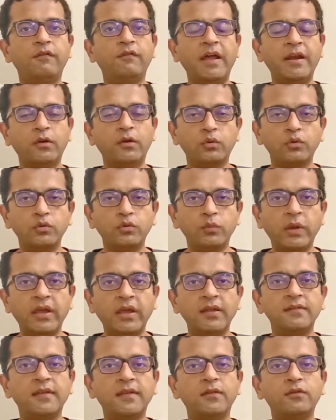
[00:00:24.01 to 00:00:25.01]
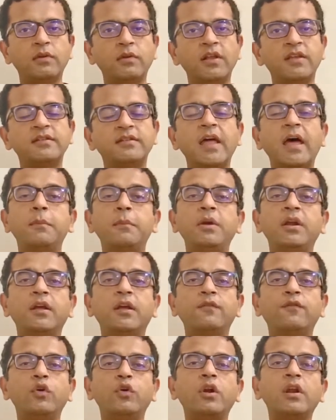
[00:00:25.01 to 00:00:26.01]
varicose veins as well as
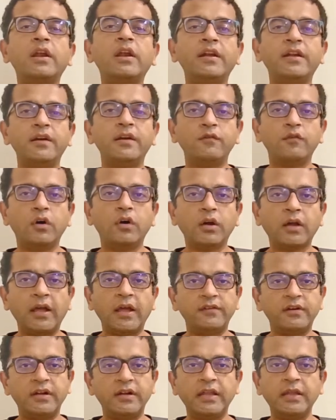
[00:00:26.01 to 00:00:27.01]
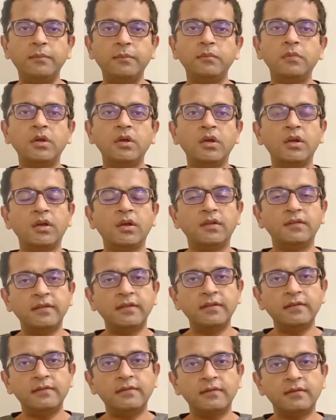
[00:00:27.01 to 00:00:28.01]
diabetic foot related work as a team
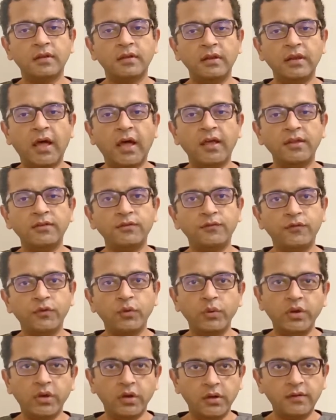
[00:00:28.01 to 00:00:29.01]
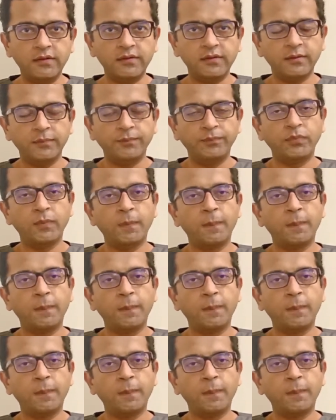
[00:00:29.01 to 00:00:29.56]
since last few years.